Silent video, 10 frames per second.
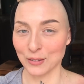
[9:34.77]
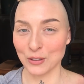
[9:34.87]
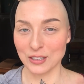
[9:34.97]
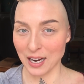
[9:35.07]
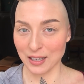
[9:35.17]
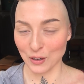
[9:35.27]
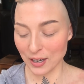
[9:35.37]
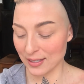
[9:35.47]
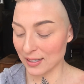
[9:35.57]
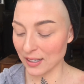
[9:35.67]
looked kind of
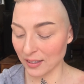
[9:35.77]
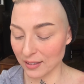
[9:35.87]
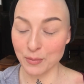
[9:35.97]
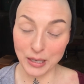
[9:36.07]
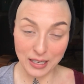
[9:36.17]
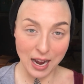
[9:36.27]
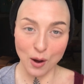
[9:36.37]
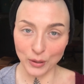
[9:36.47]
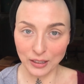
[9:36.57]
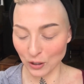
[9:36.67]
crazy to me now
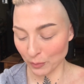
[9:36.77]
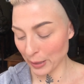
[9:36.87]
when I look